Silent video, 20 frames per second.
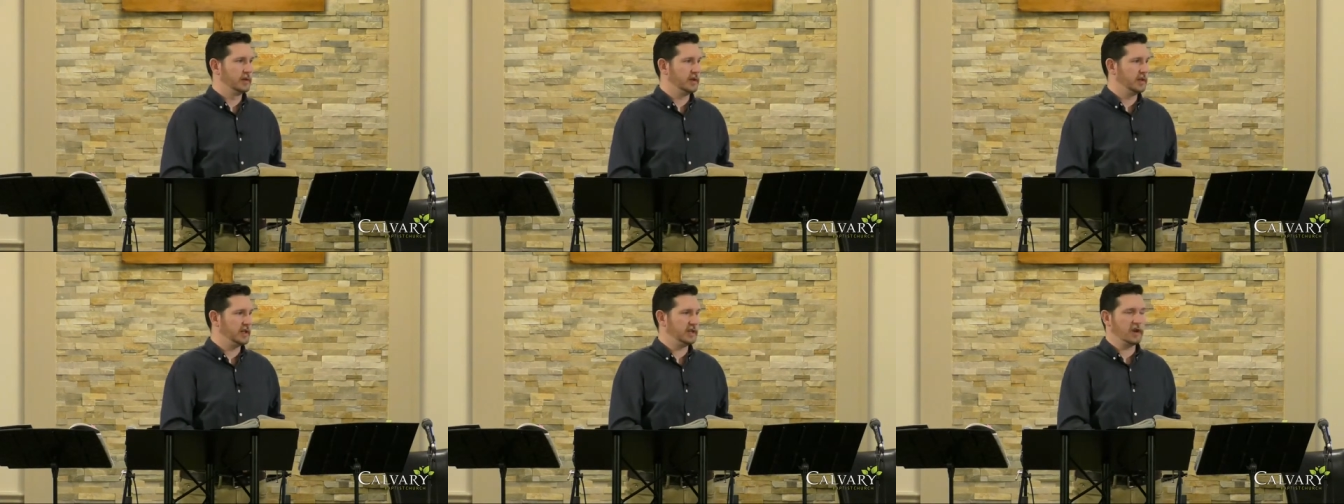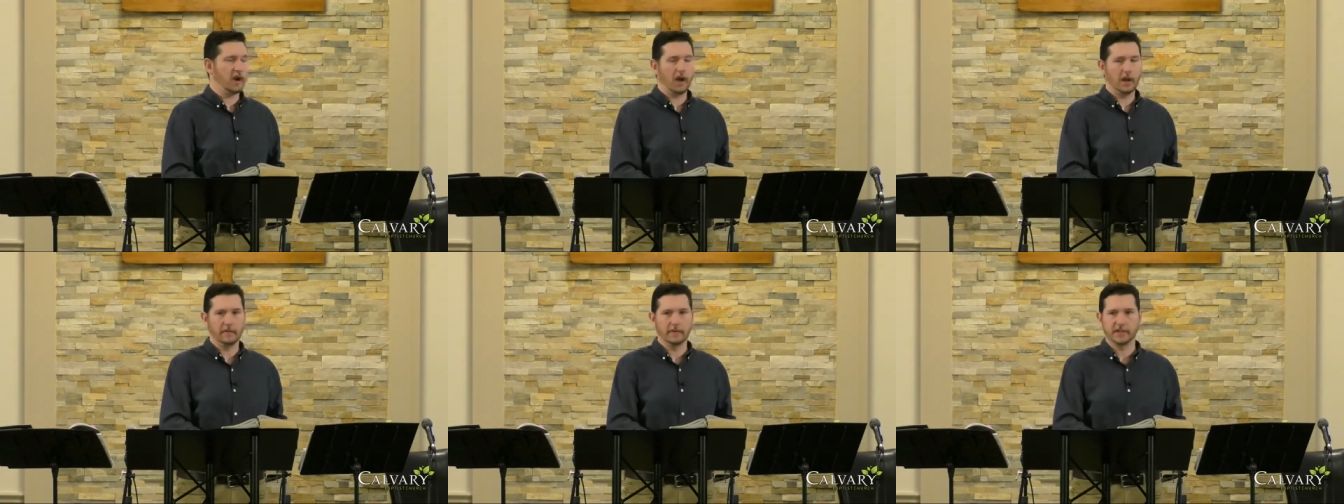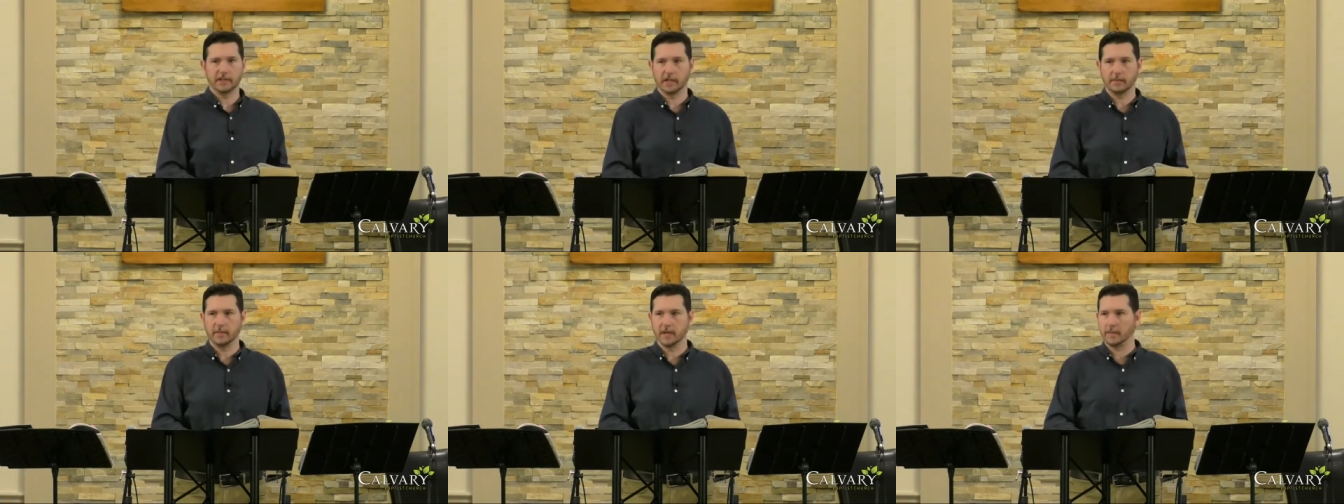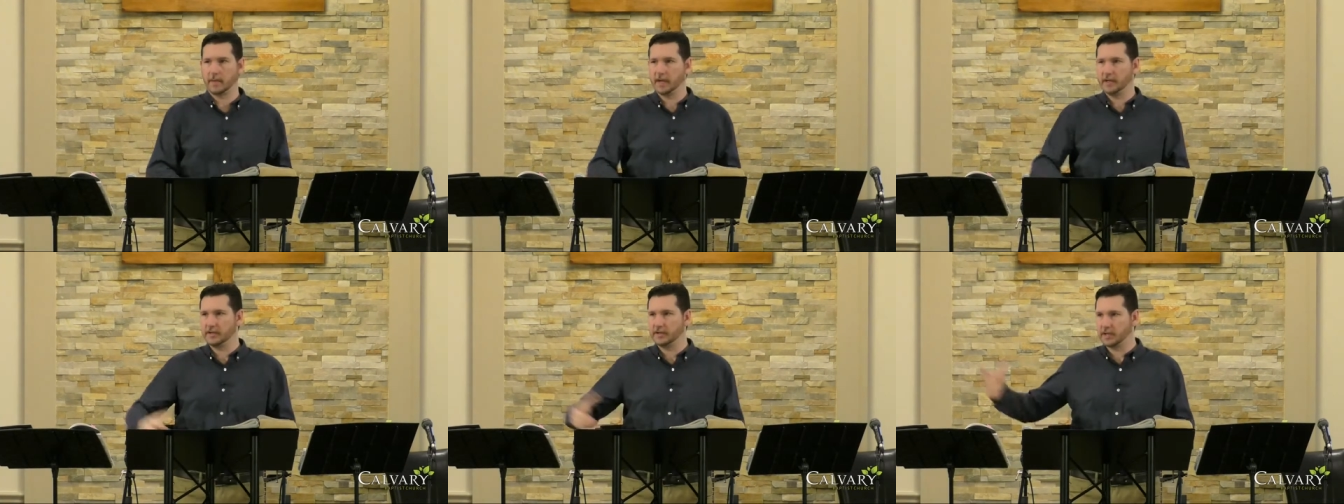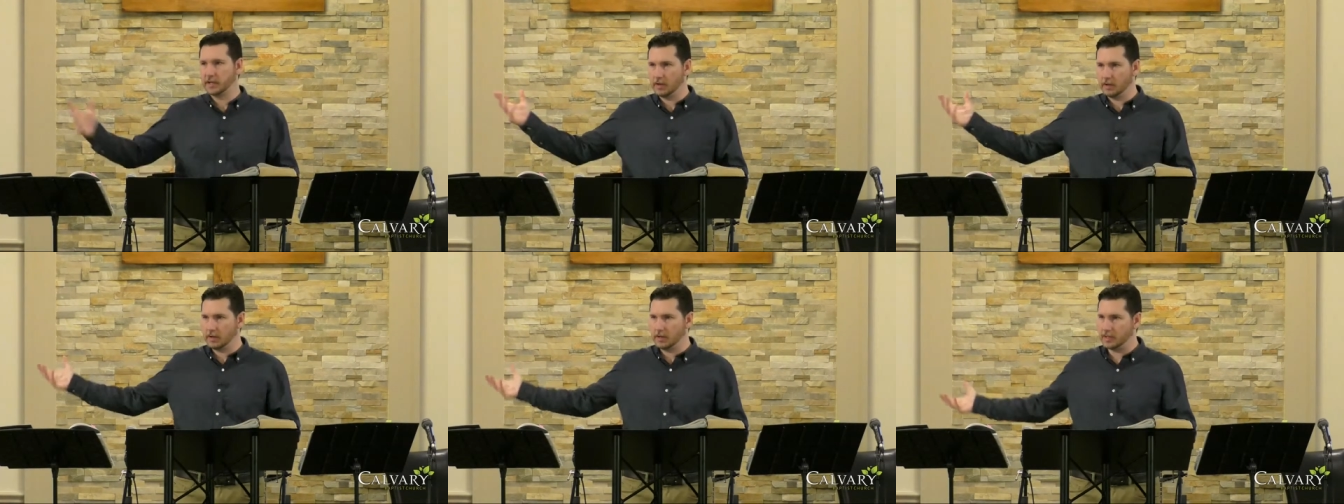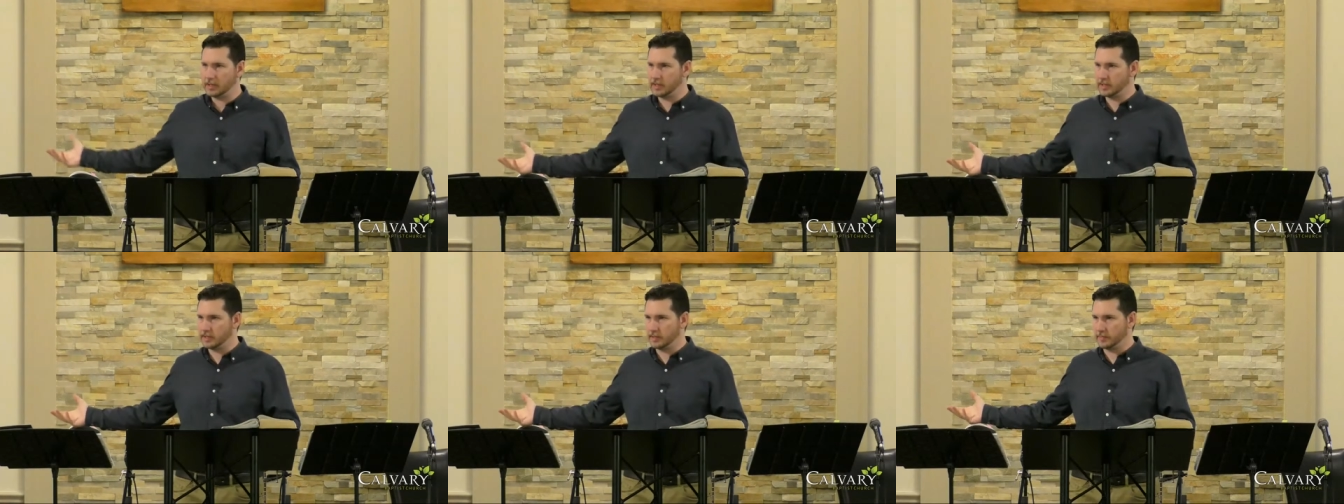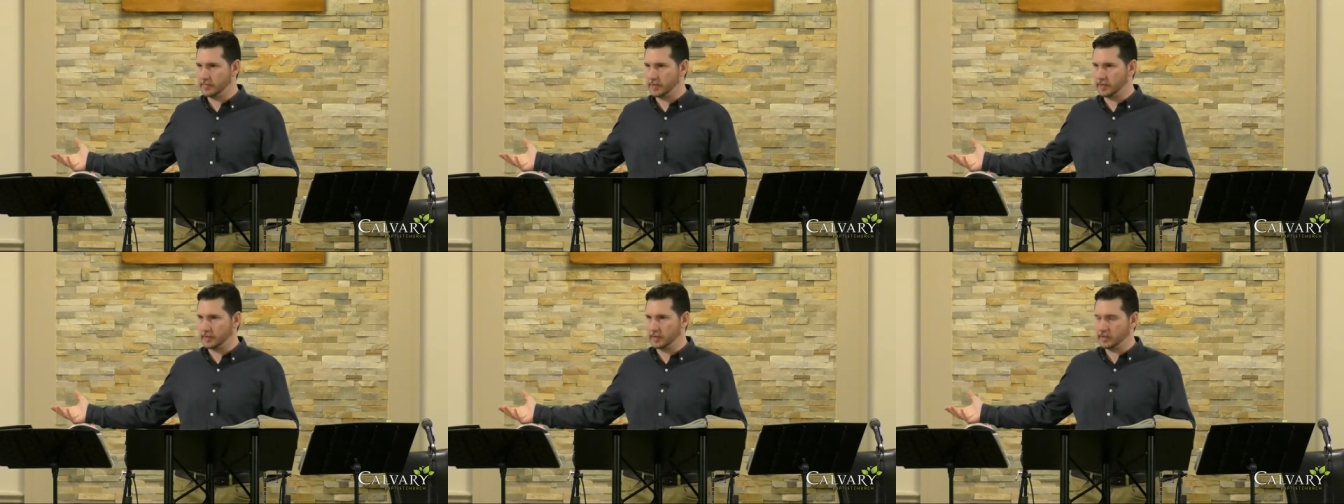It doesn't all of a sudden make my insecurities
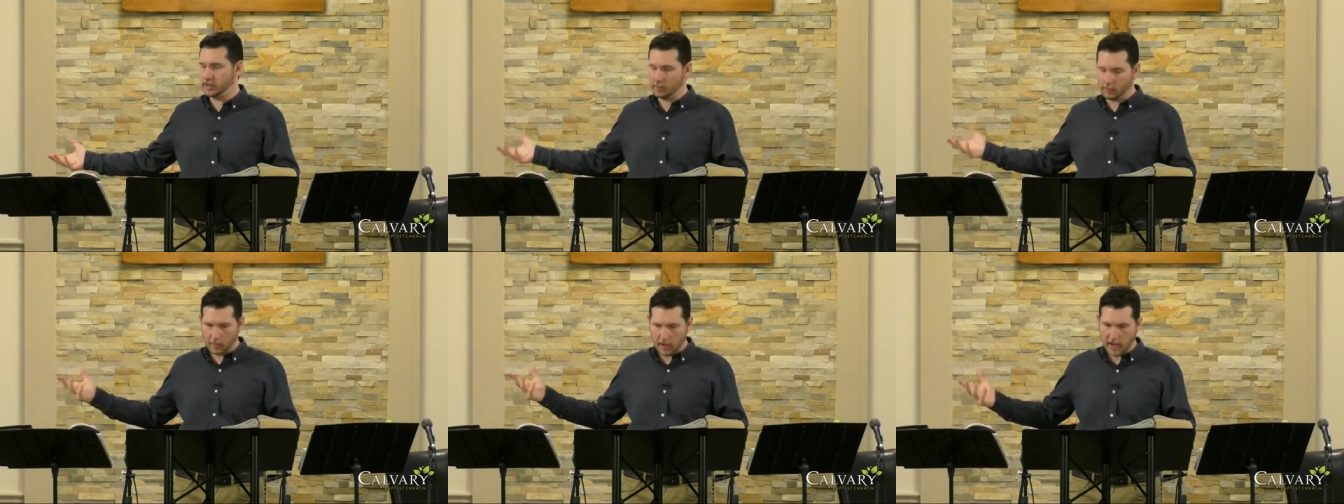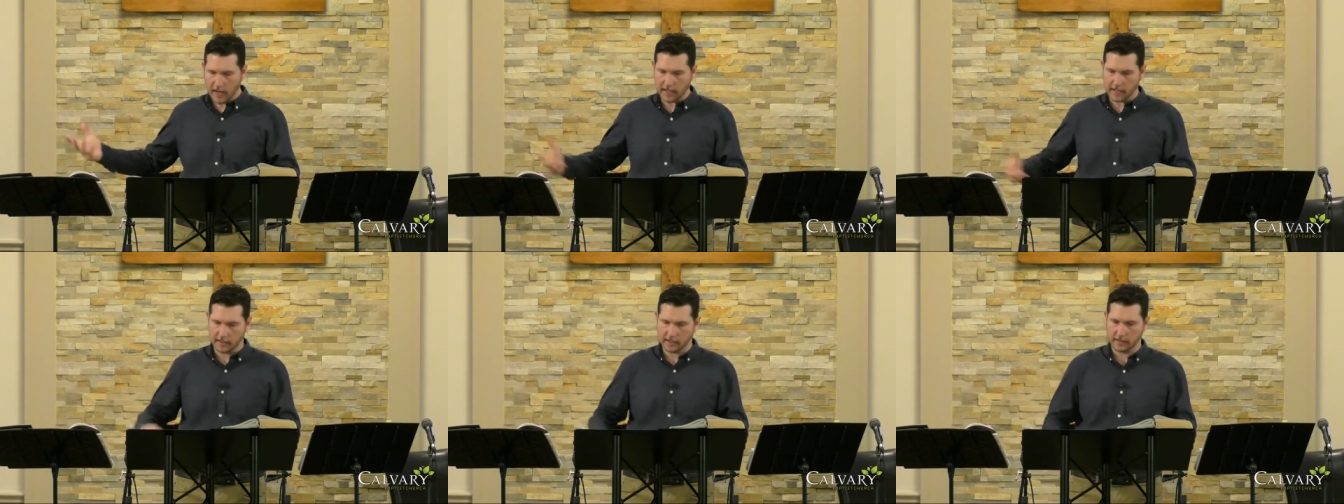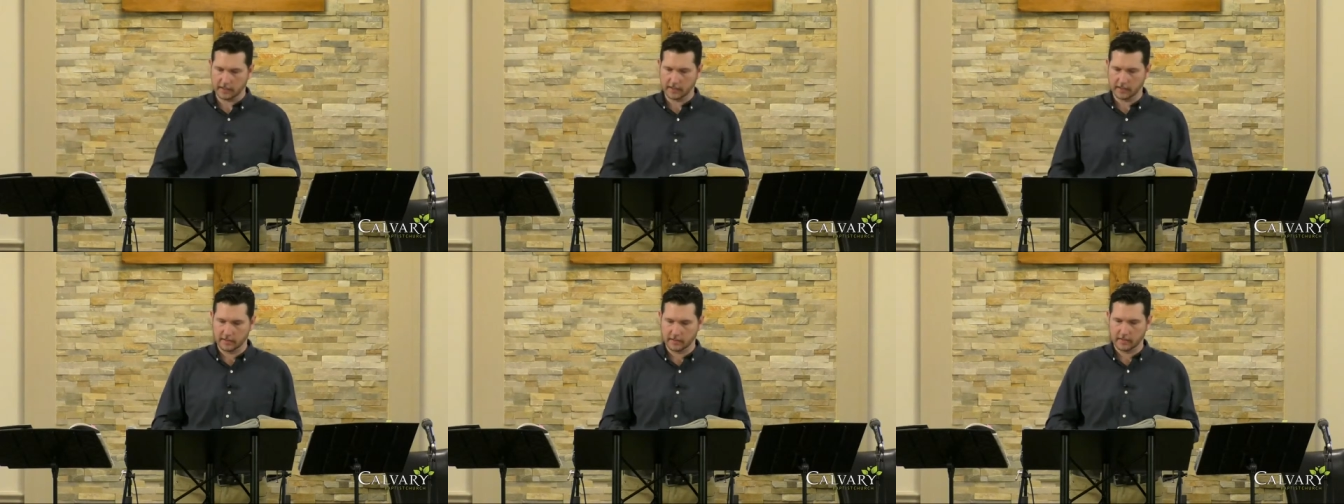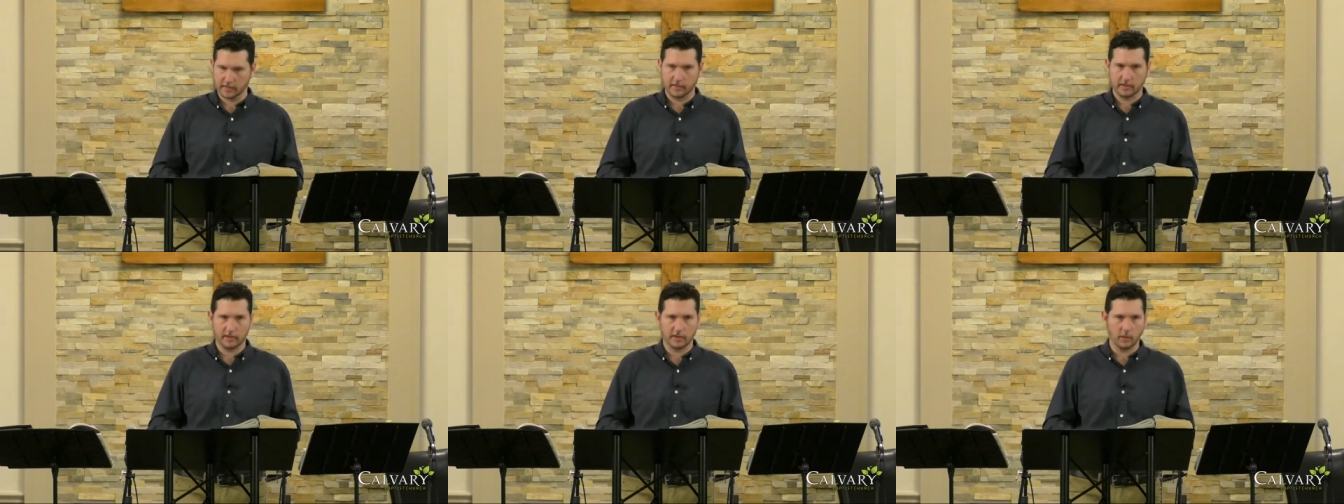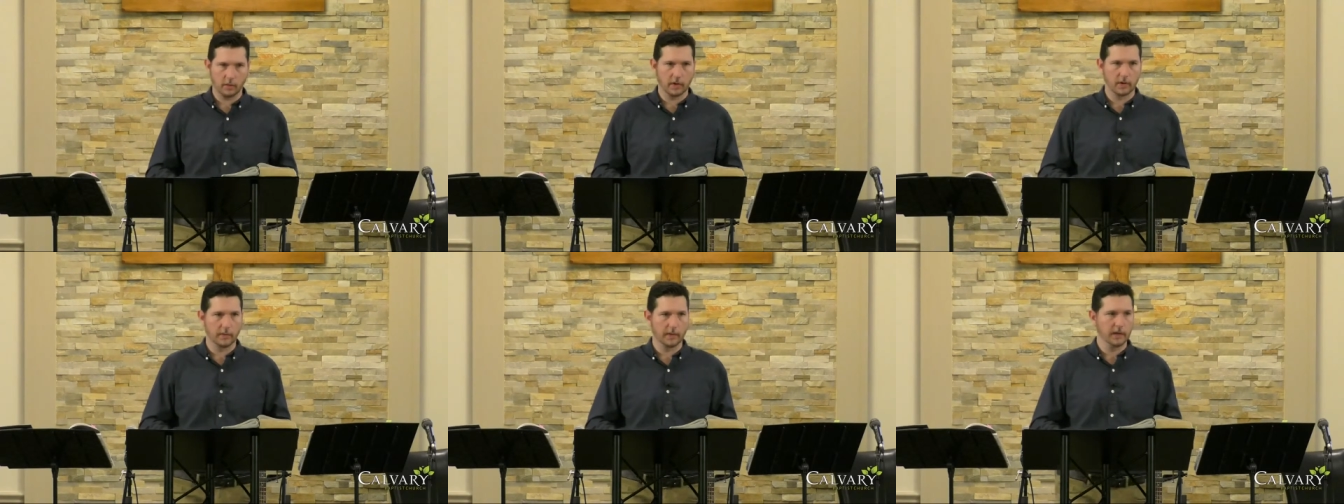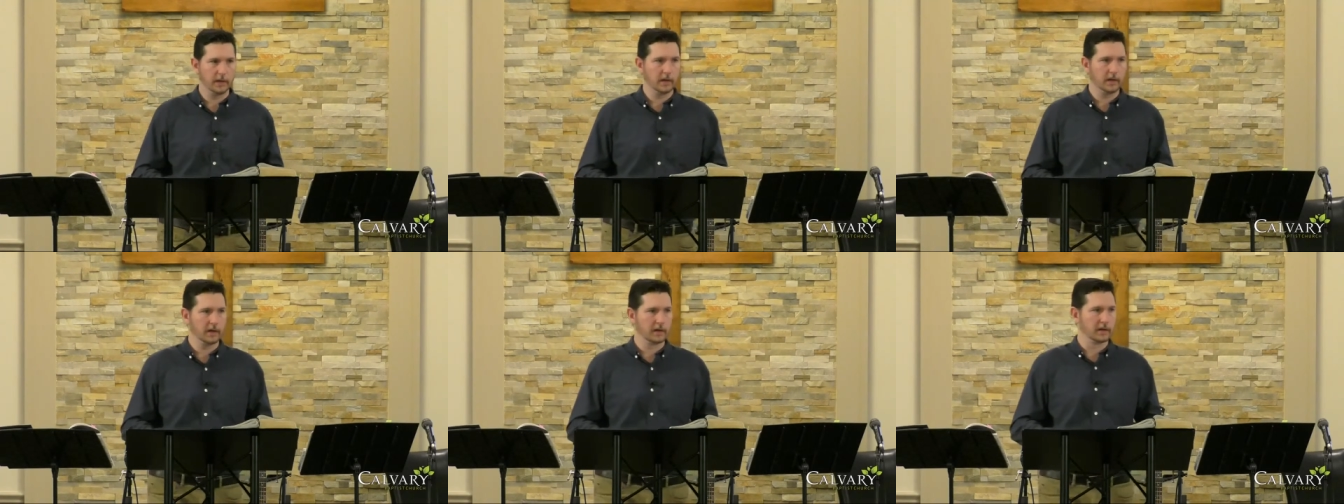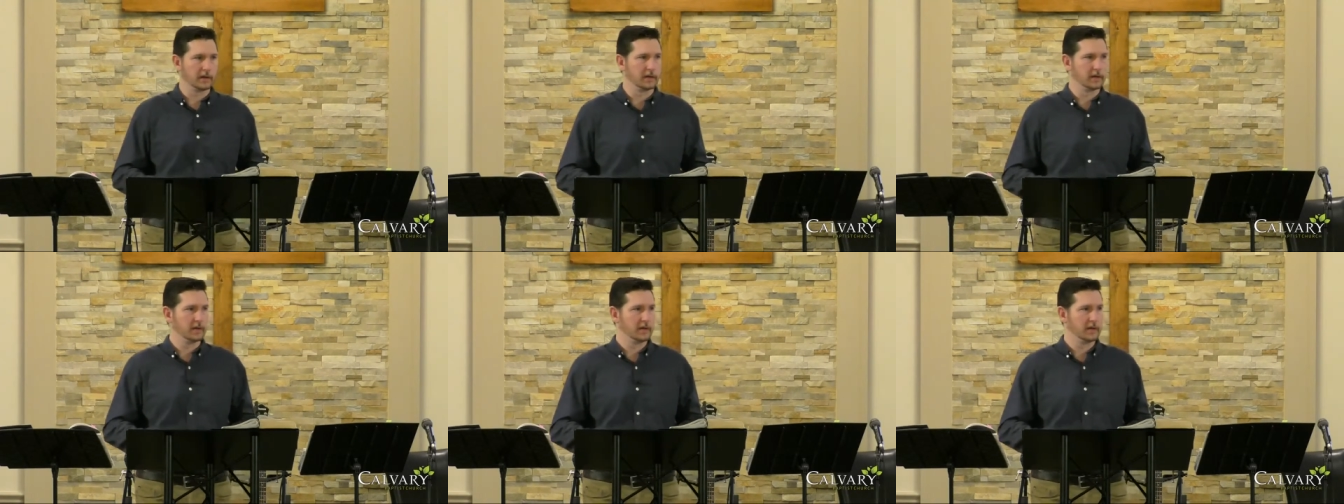disappear. And you're right. So, what do we learn?